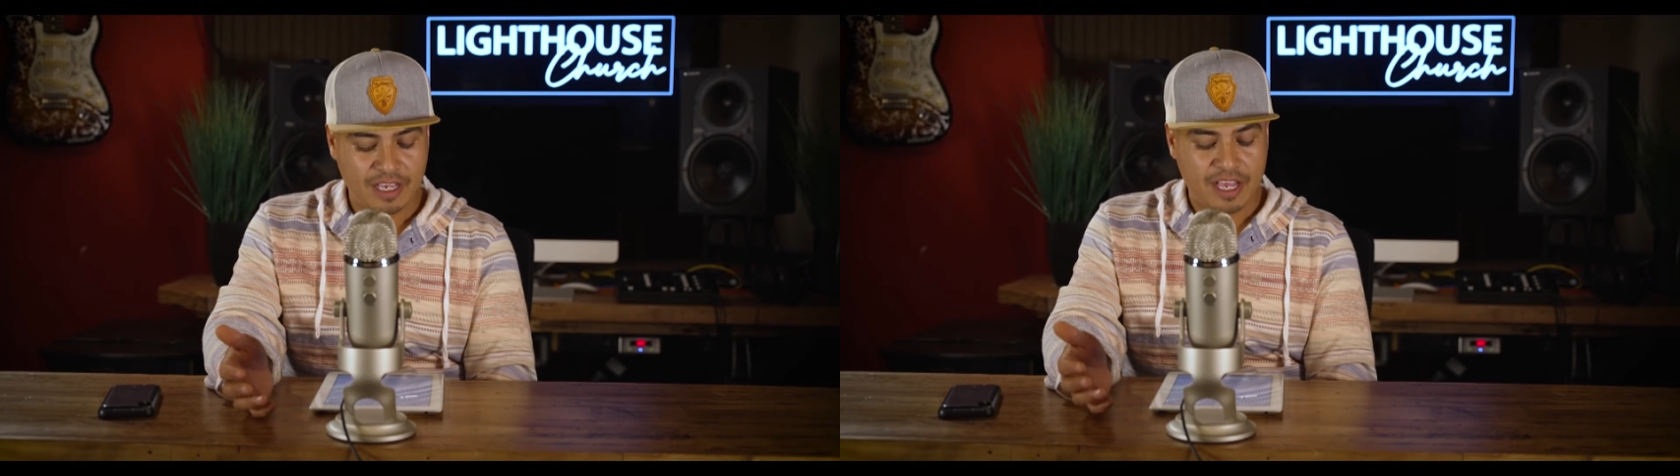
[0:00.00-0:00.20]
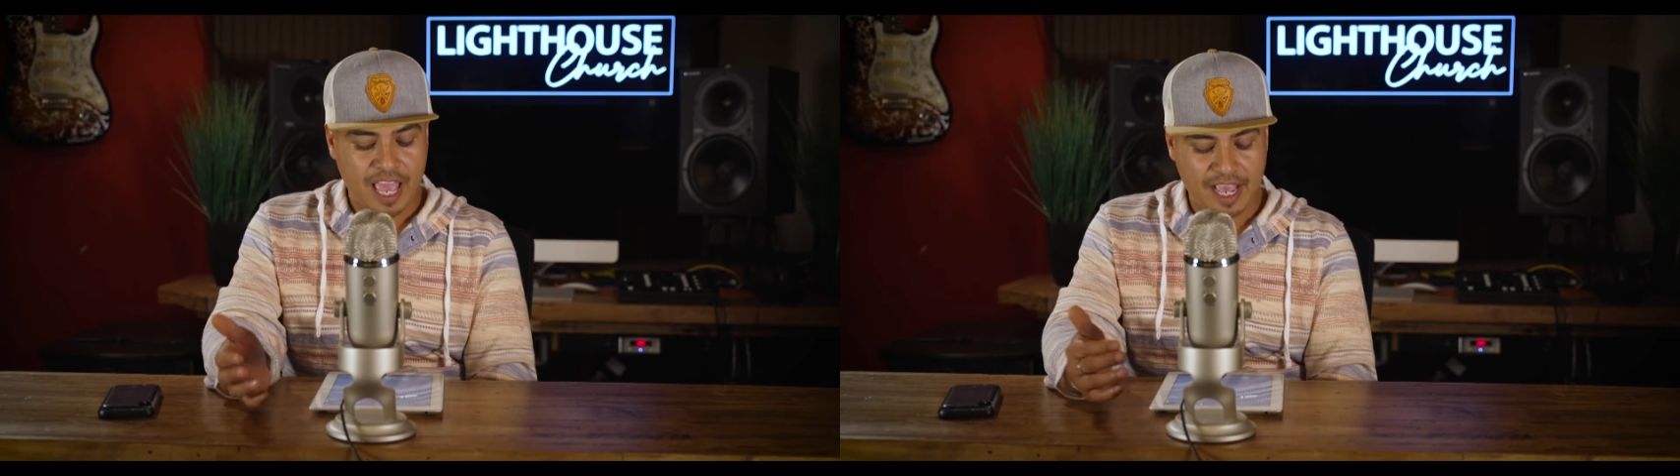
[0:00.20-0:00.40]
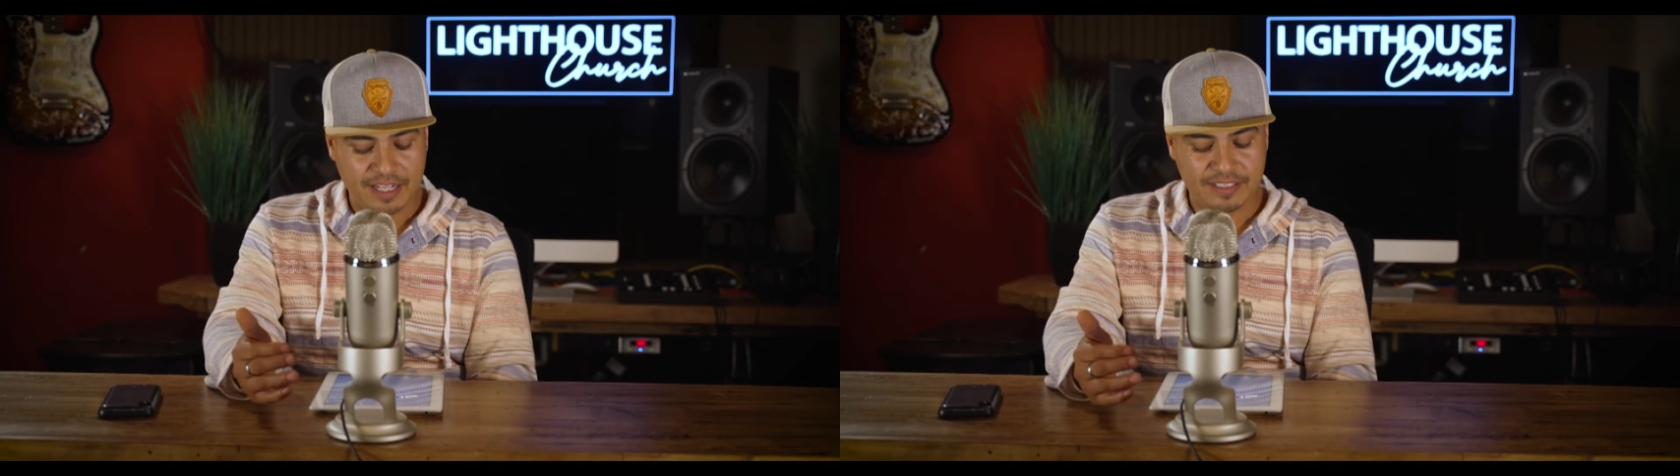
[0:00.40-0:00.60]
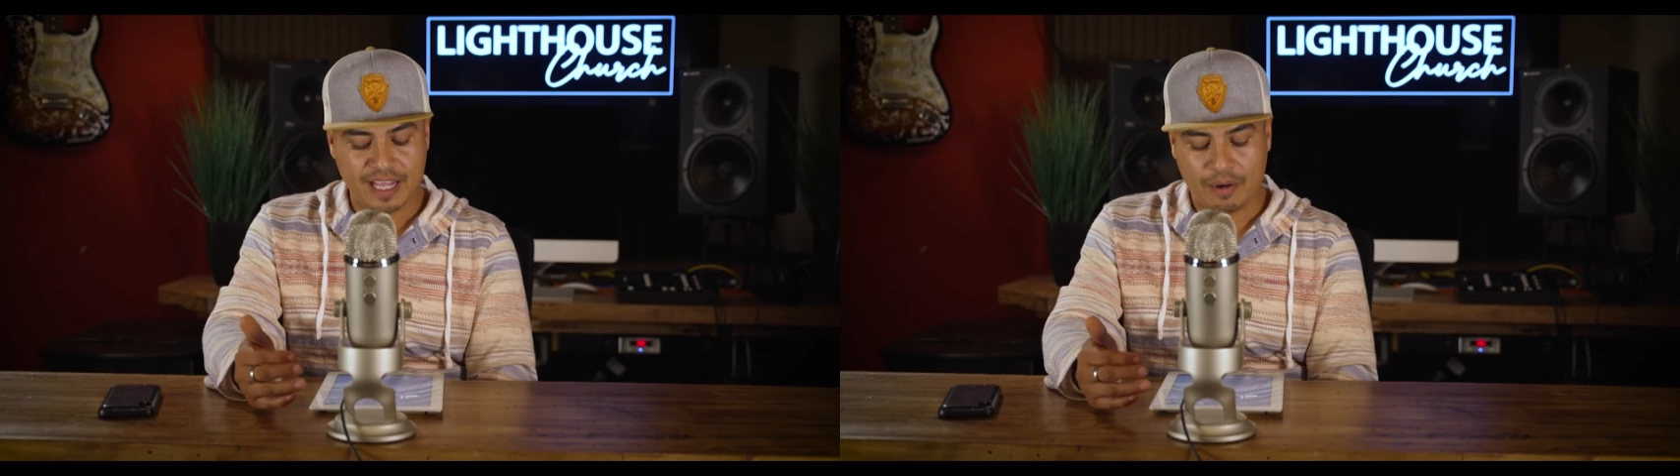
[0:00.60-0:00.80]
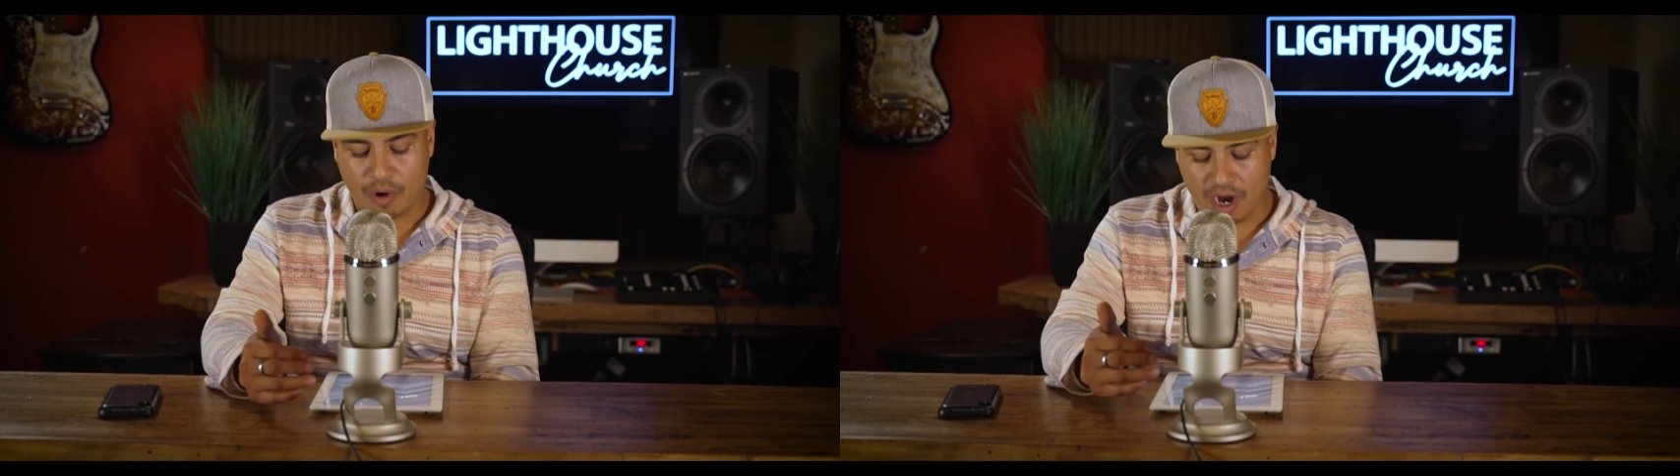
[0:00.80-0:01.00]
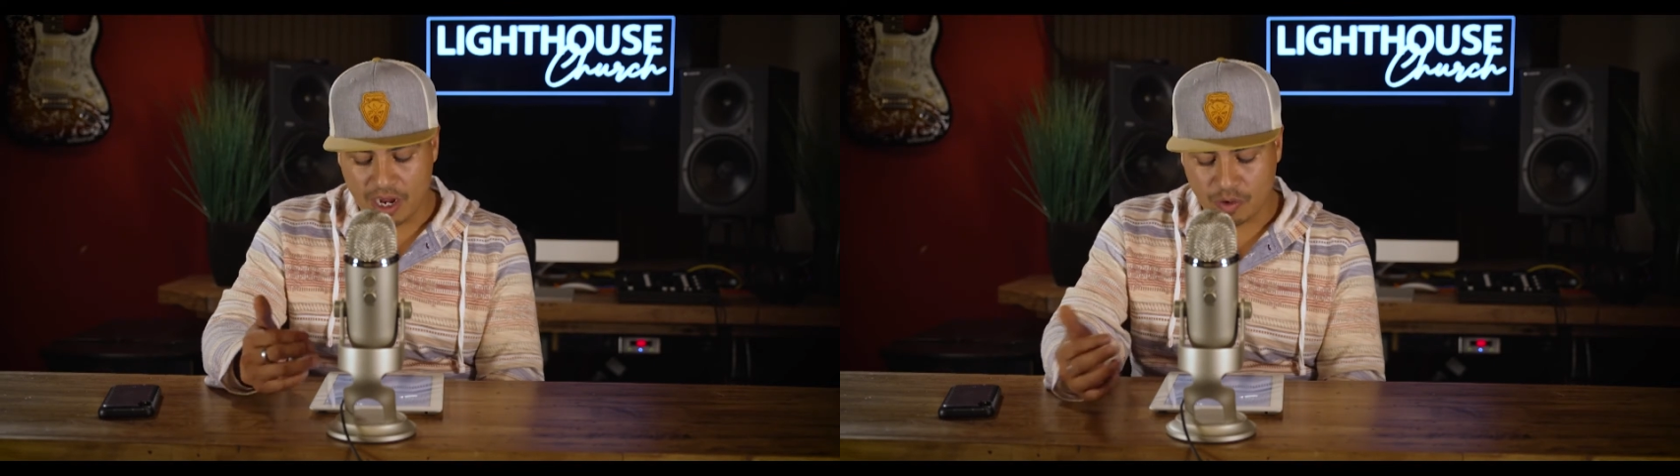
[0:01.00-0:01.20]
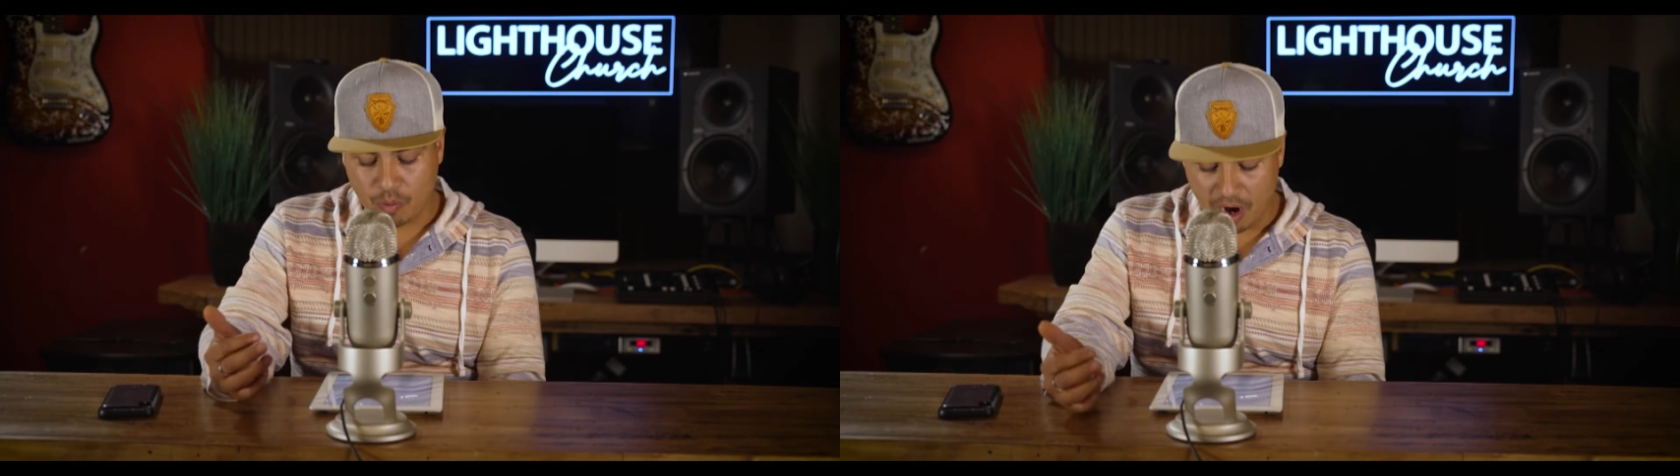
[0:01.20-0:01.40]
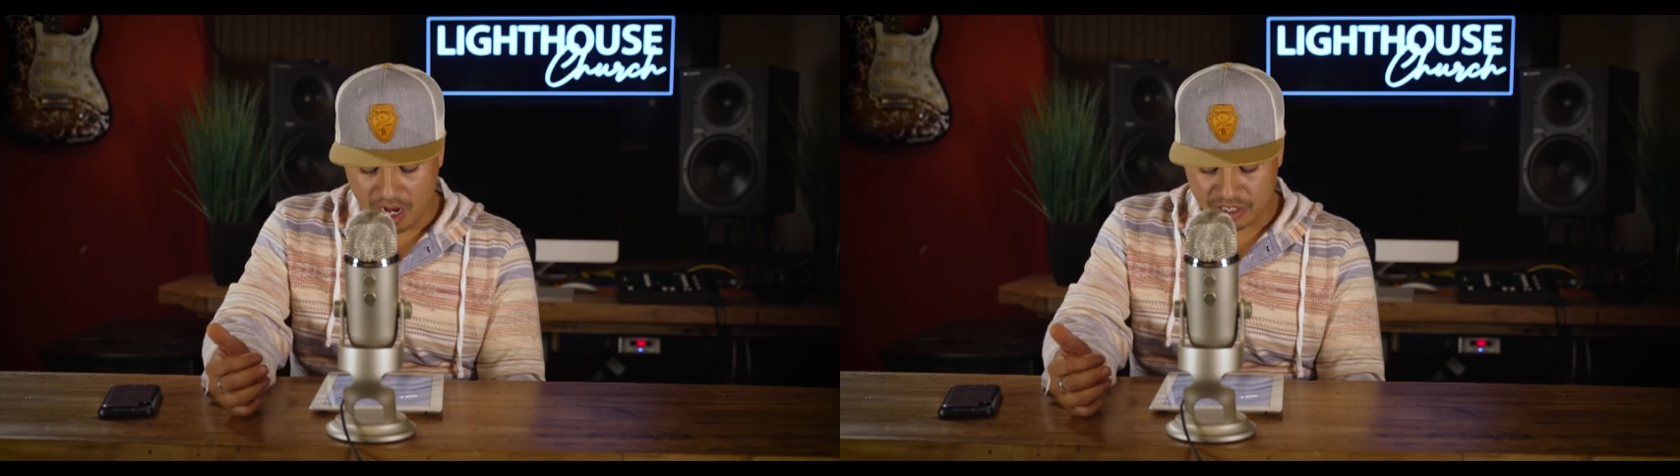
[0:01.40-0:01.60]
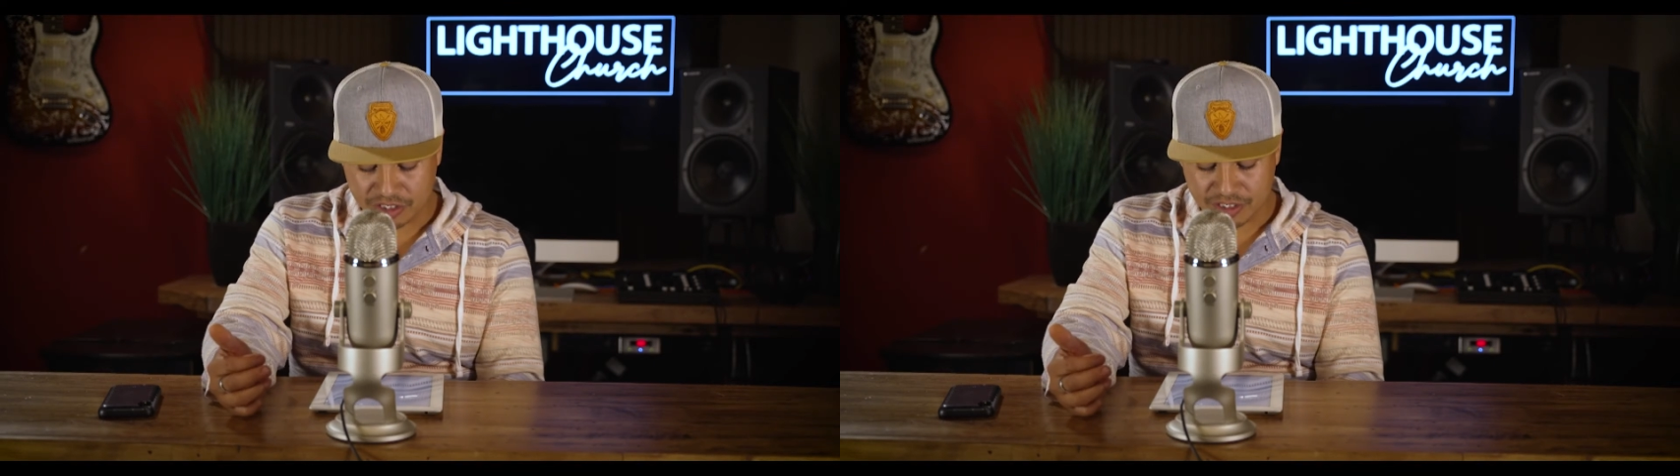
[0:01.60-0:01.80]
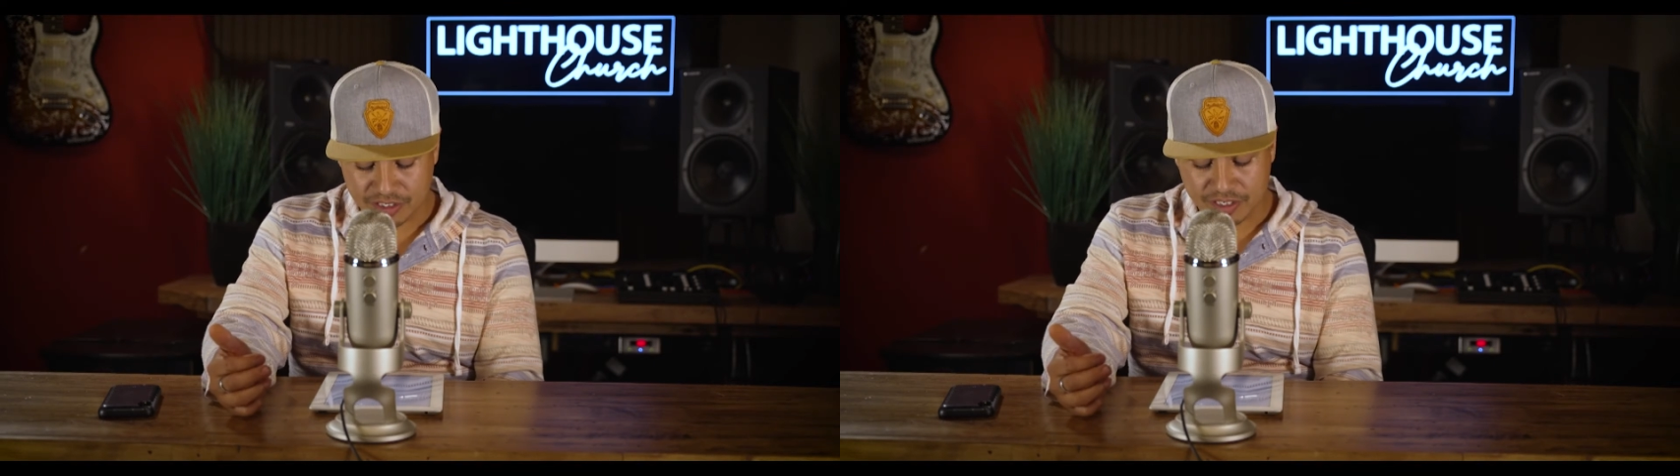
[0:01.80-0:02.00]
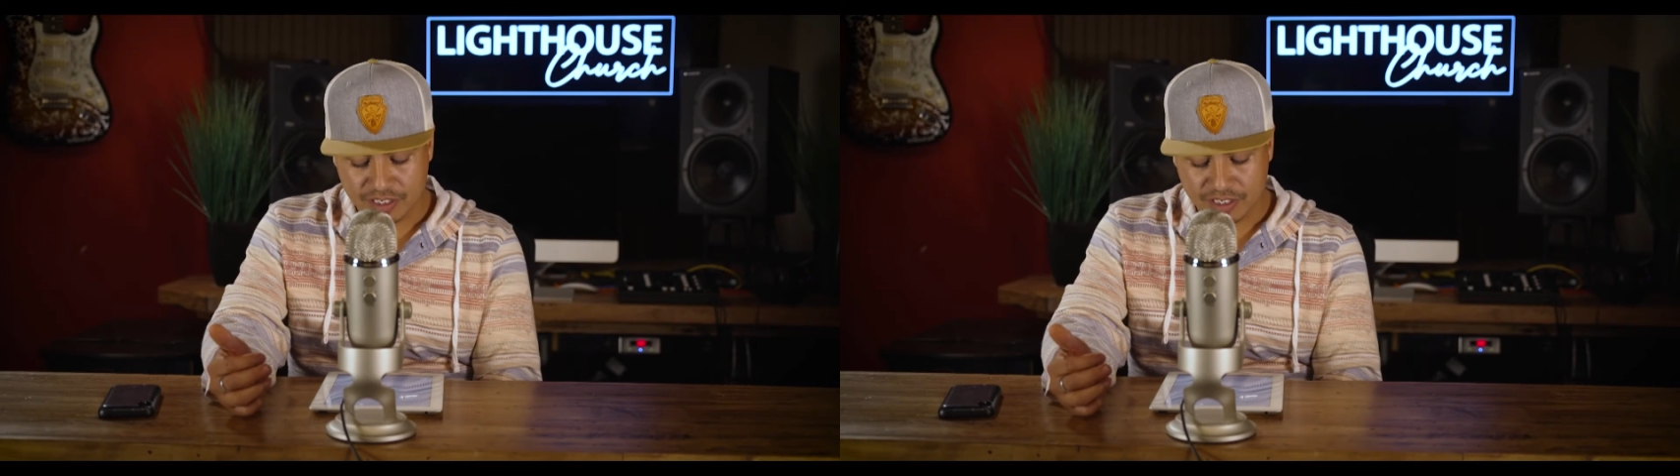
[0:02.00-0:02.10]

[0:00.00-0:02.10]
hands that were unwashed